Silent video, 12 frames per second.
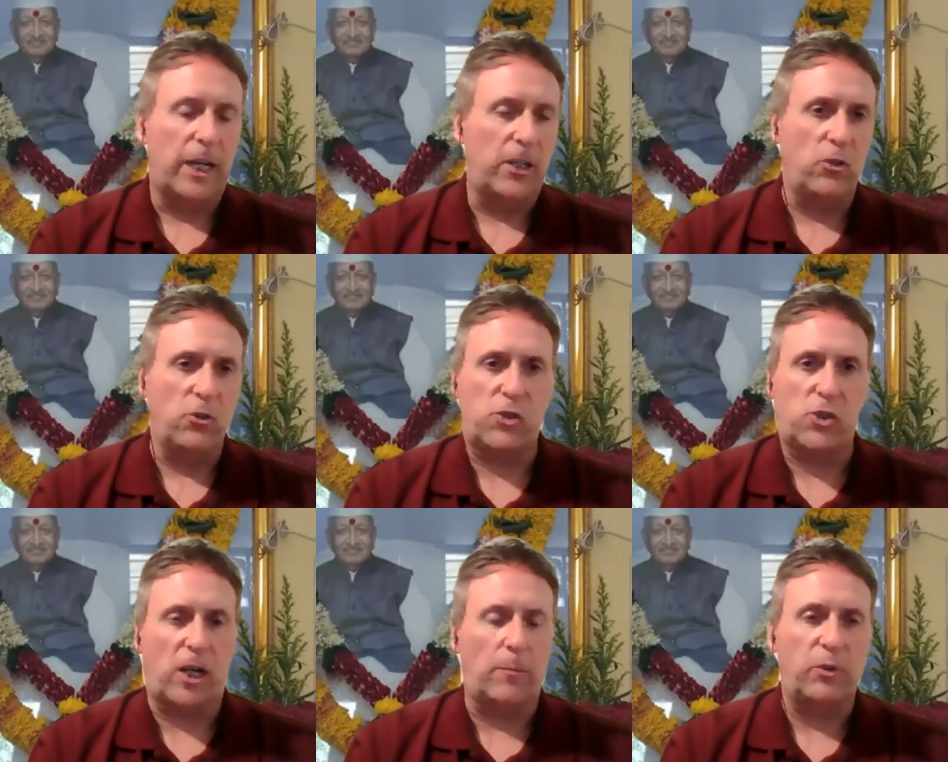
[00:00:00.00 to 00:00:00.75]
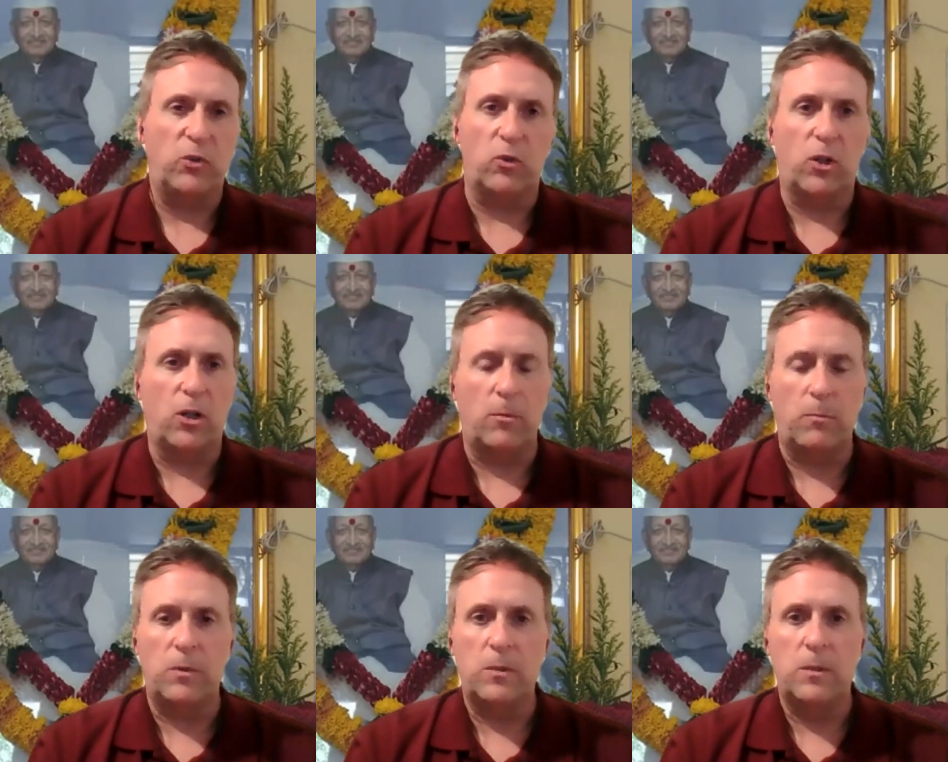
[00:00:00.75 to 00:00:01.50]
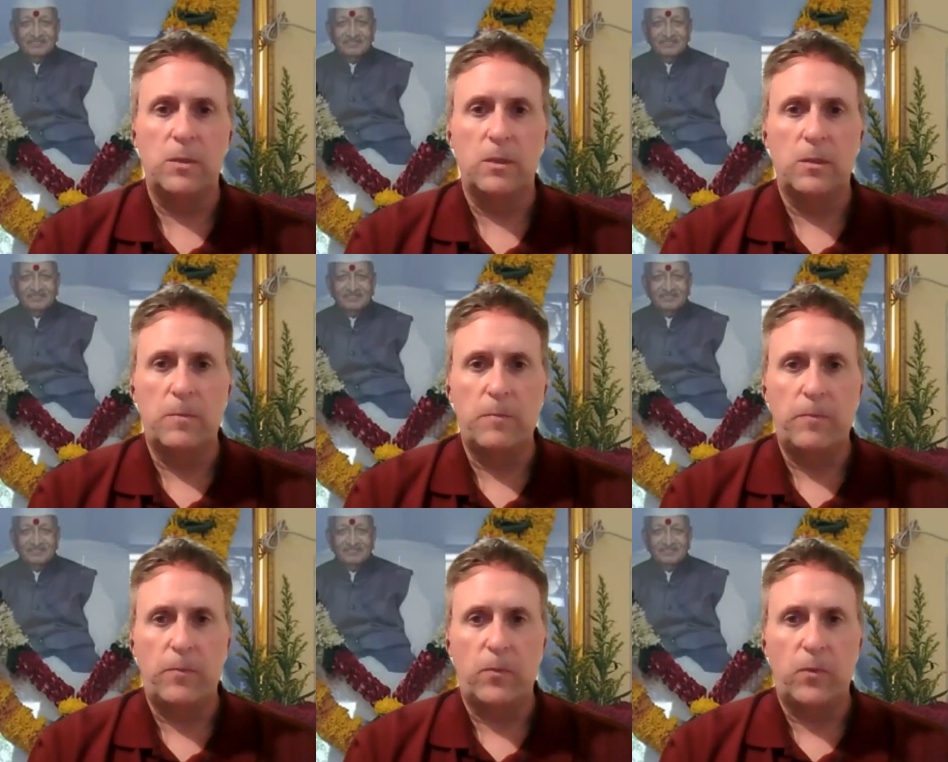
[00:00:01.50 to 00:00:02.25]
Speaker 1: and you chop your arm,
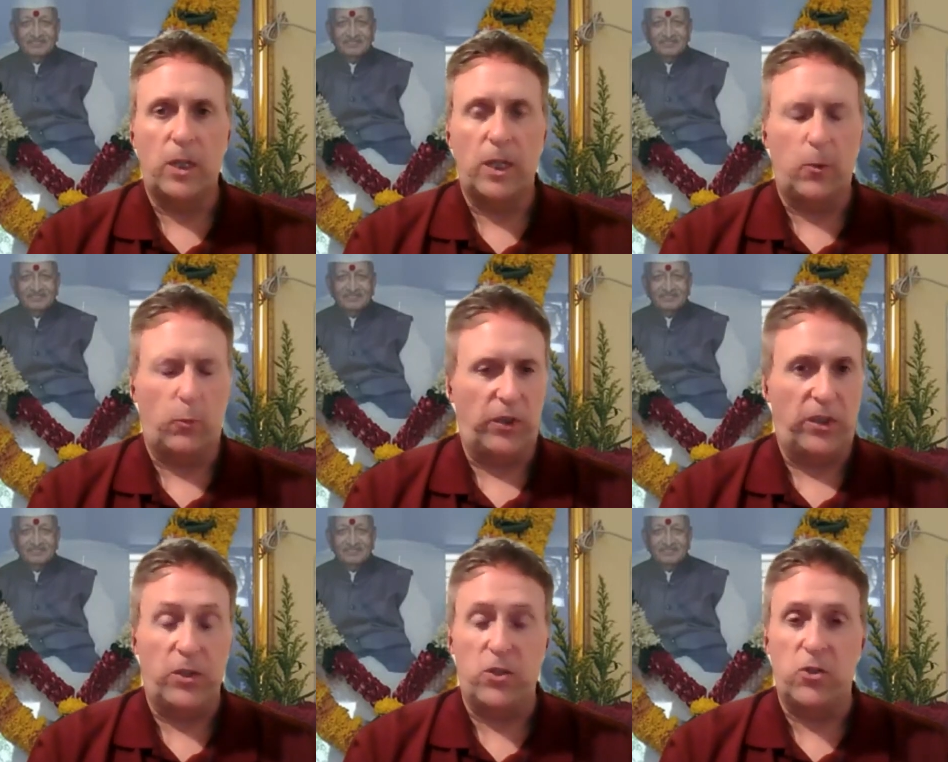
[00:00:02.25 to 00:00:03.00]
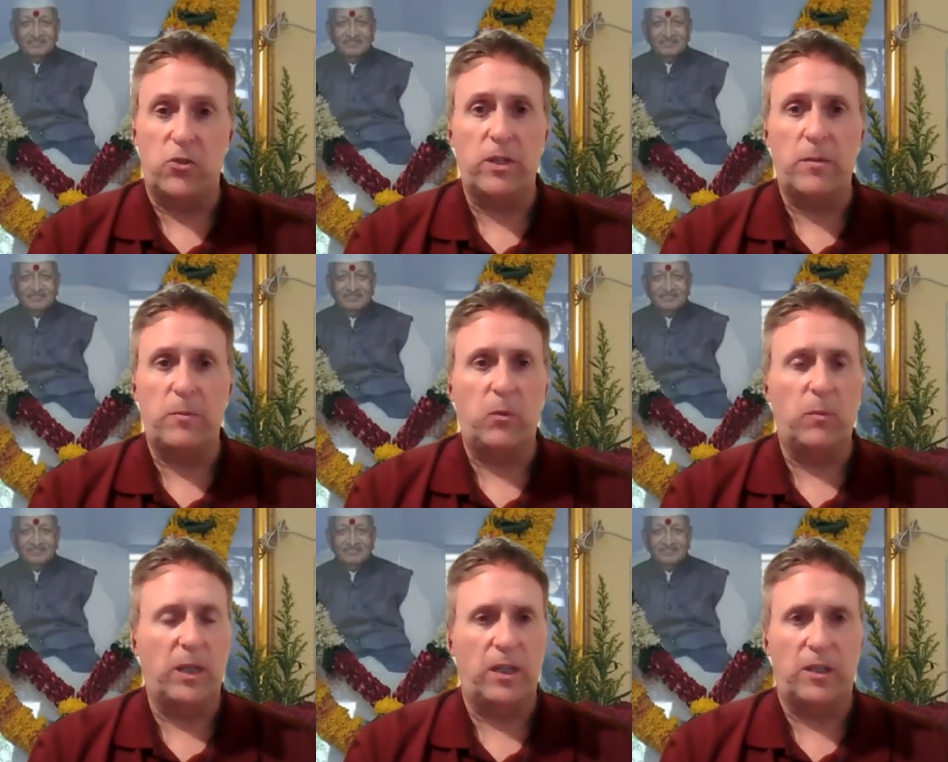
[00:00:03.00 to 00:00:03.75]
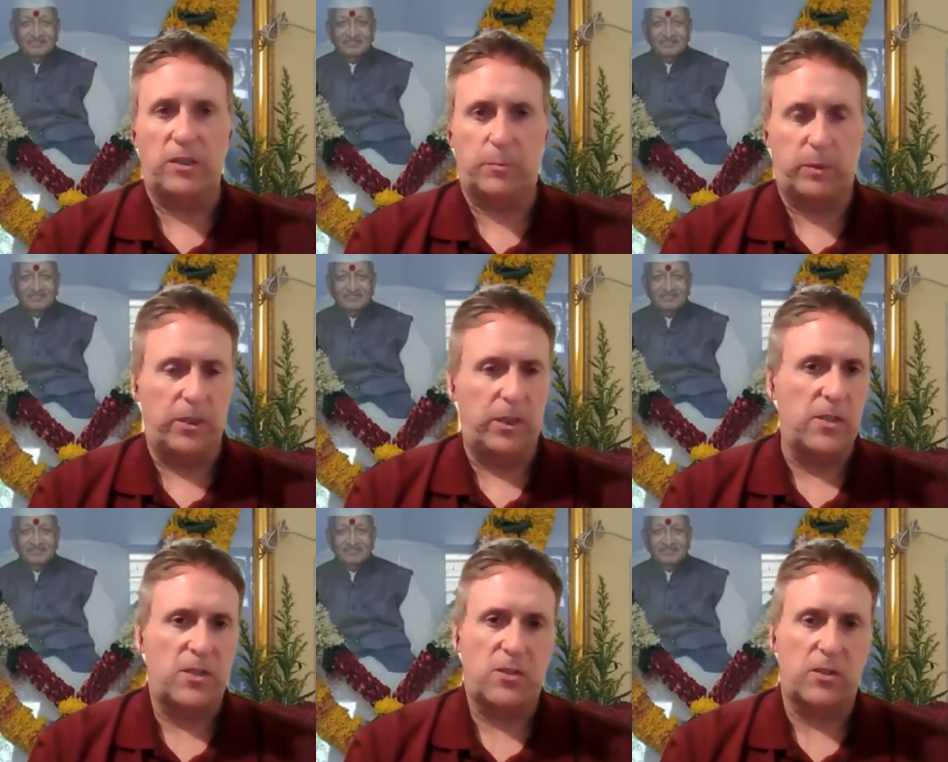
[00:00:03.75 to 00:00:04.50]
it, eh, within the dream, you may
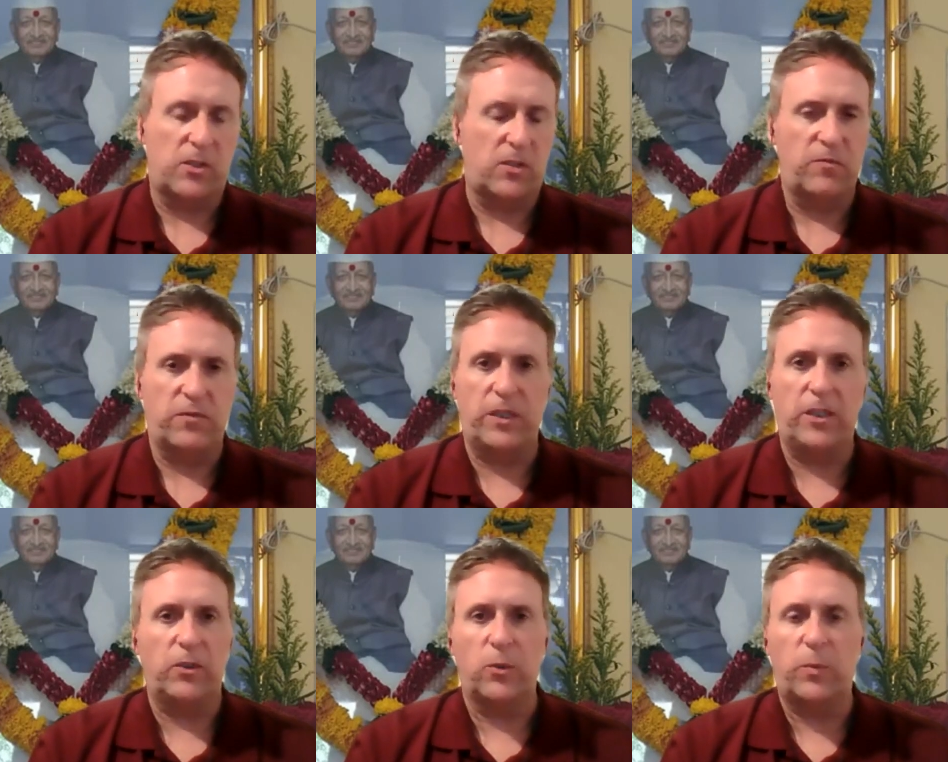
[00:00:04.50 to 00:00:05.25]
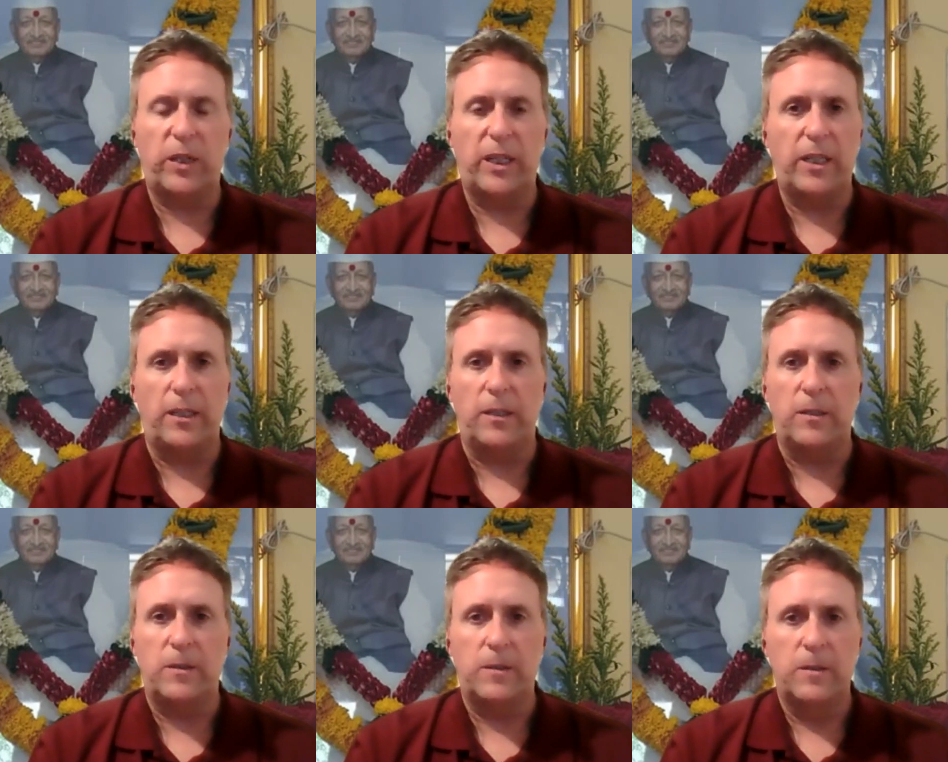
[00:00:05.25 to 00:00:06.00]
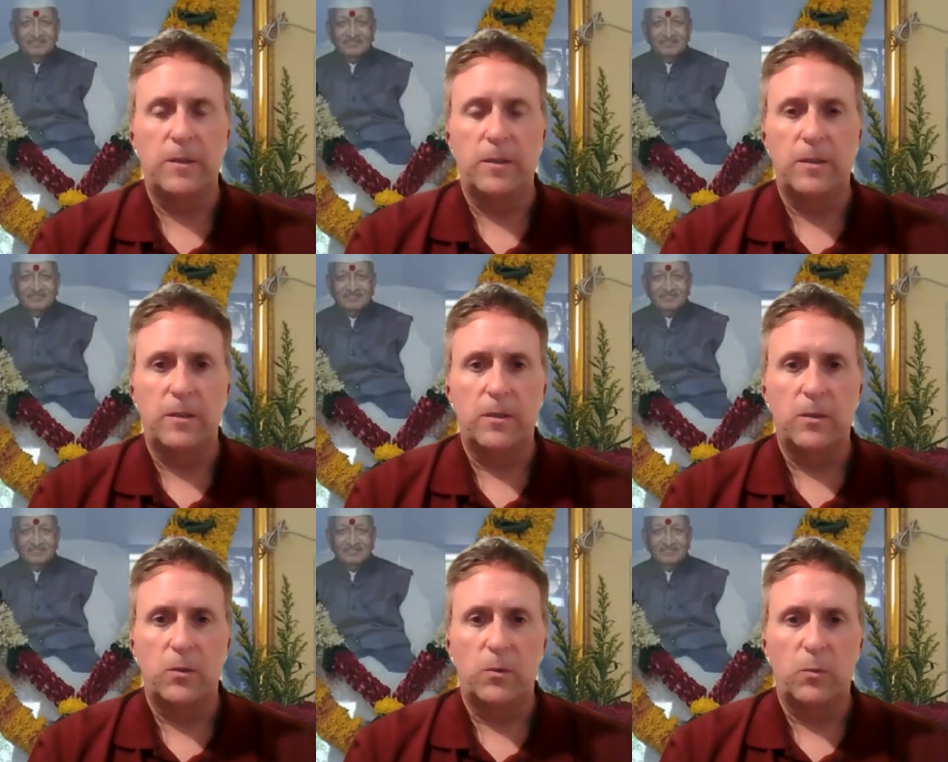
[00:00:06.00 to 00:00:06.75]
experience severe pain.
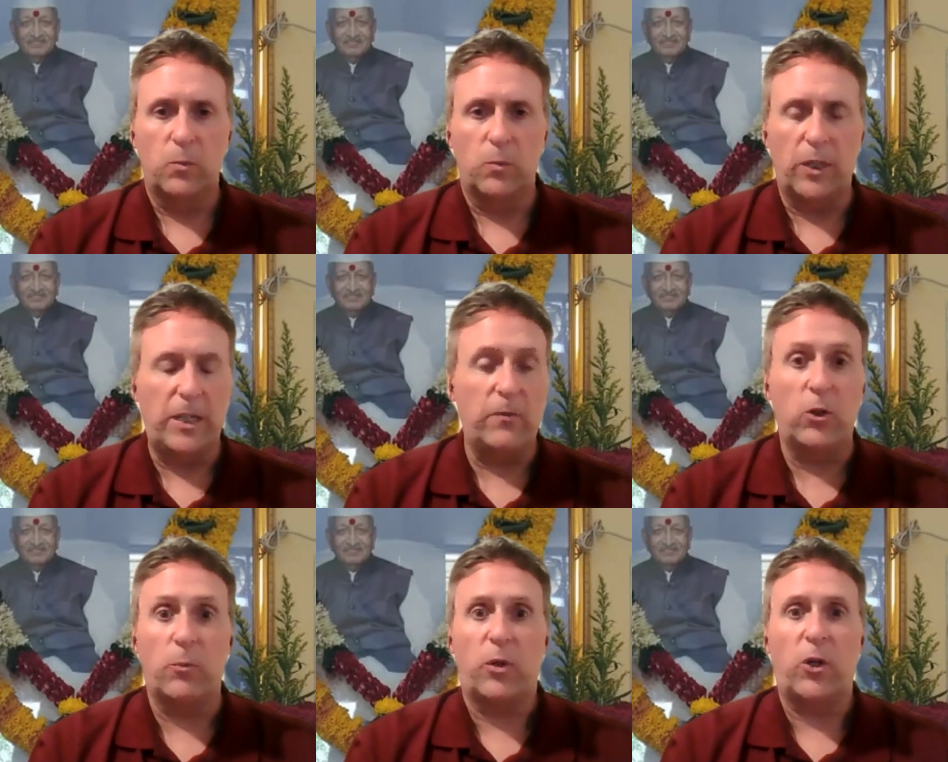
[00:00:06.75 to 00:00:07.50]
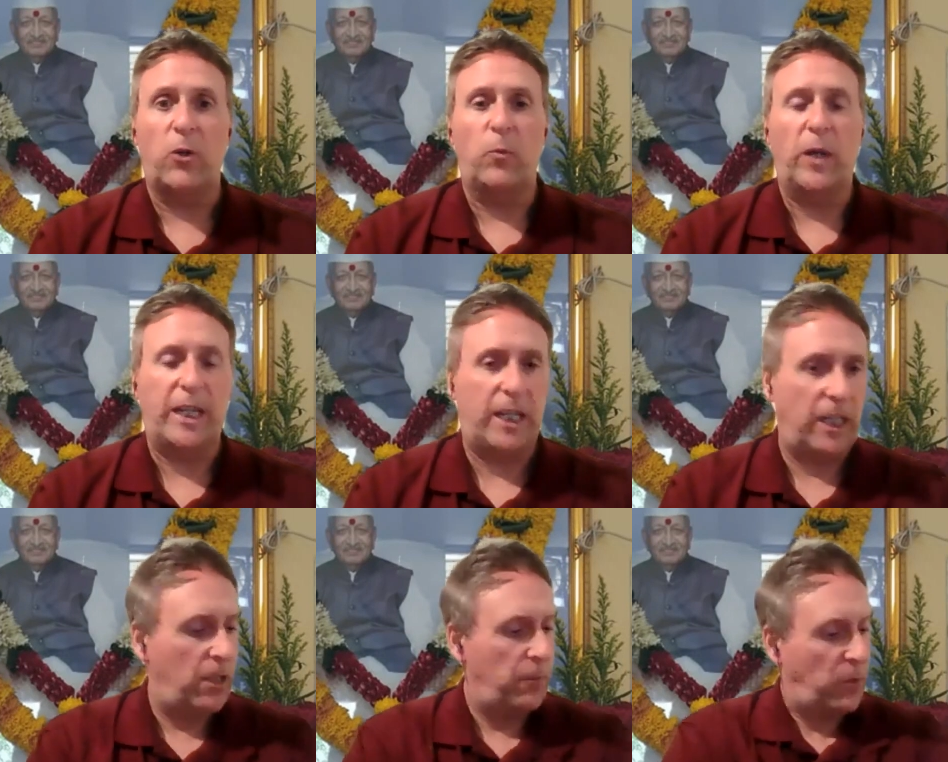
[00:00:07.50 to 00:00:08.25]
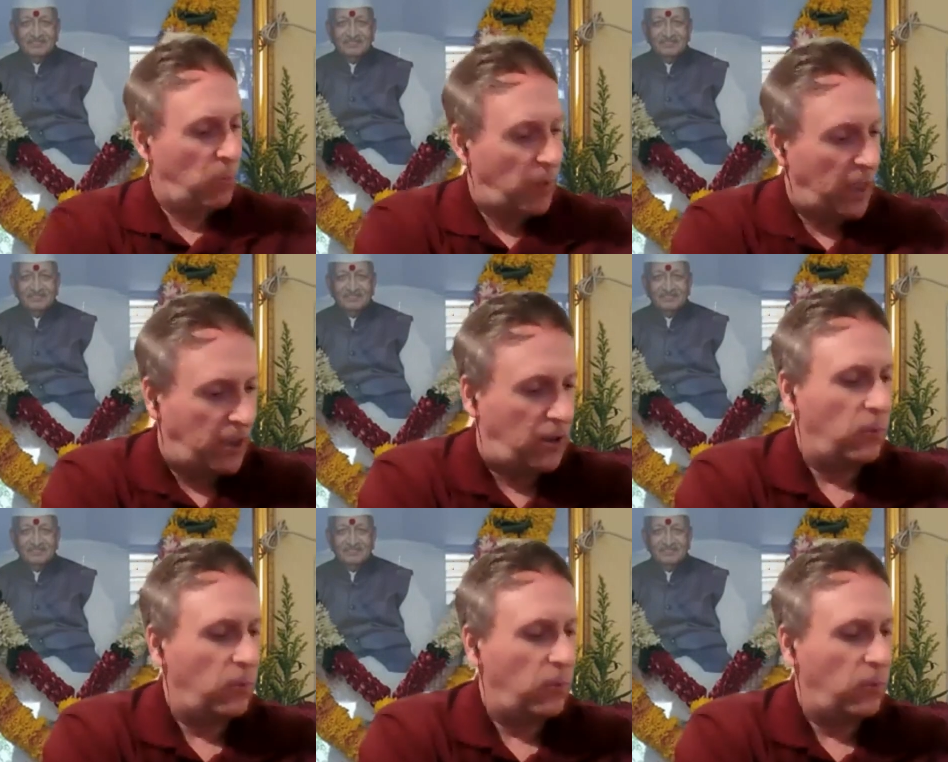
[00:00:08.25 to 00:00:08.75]
Even upon waking up, you might,